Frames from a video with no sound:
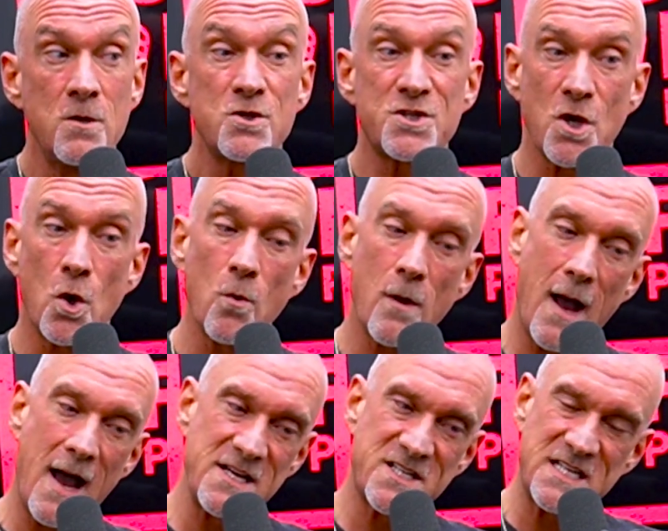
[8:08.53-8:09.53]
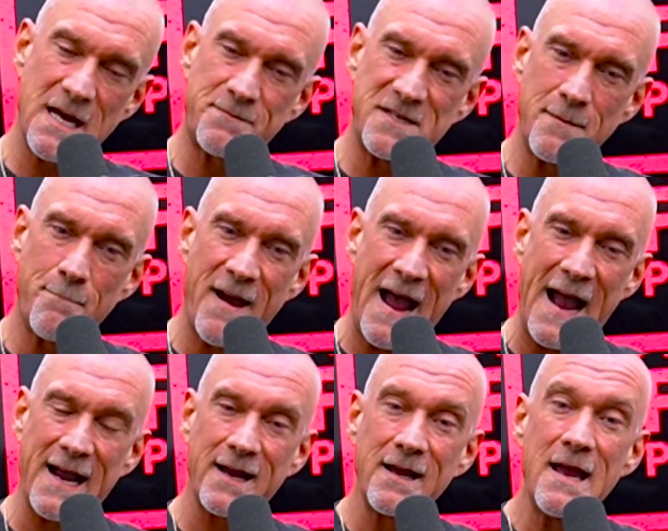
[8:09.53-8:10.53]
So I stepped it
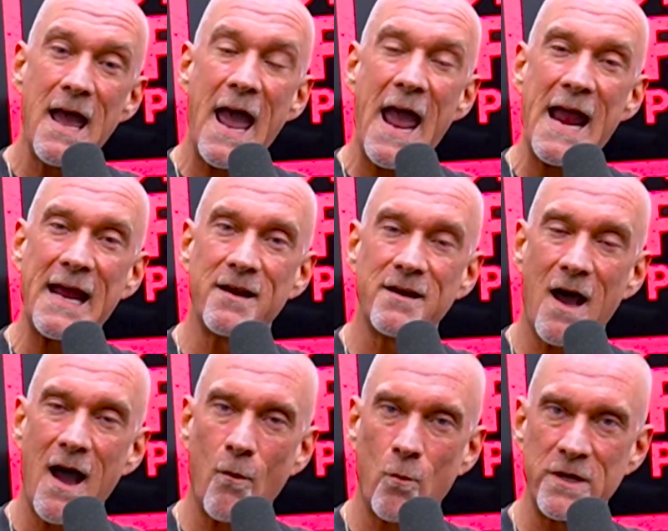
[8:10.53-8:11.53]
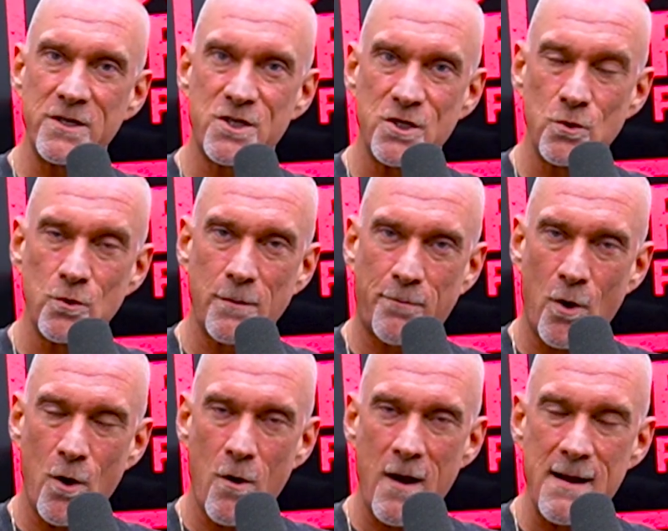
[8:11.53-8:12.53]
back and I went to the
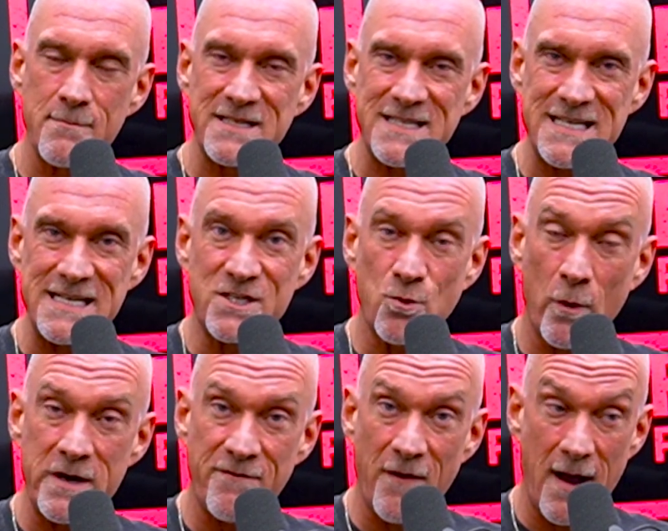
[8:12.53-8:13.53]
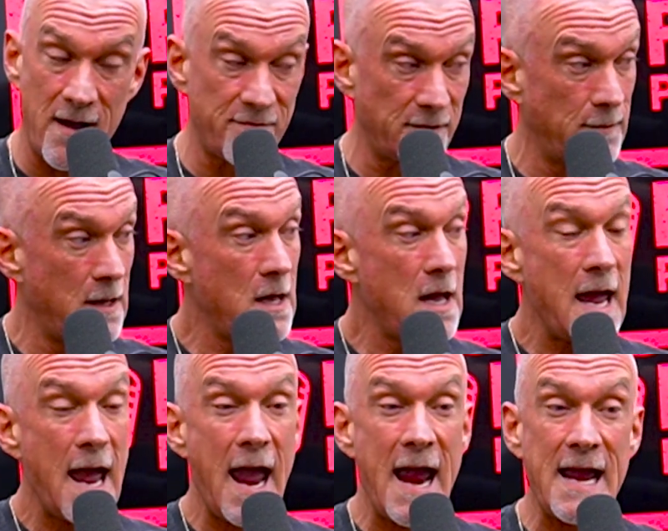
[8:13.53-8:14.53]
program T25.
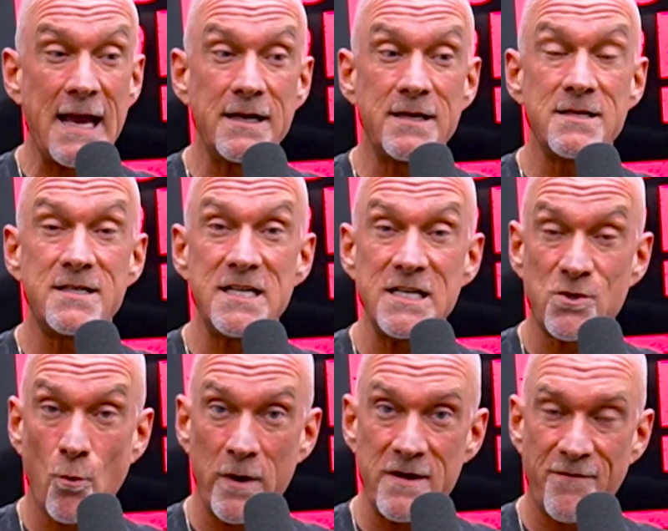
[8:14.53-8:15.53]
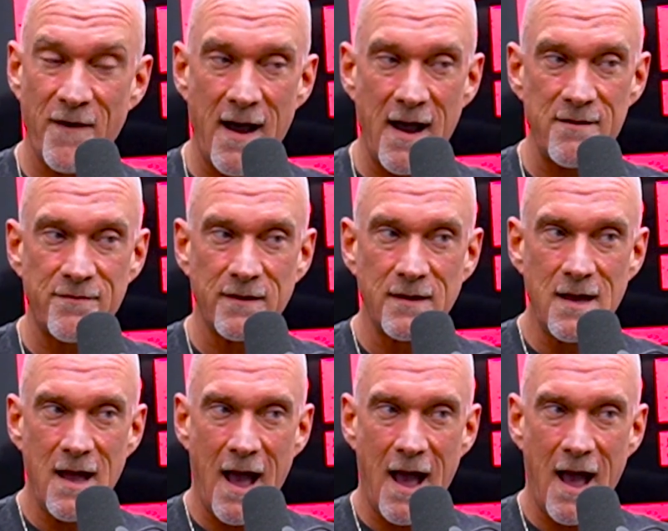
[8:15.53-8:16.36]
And T25,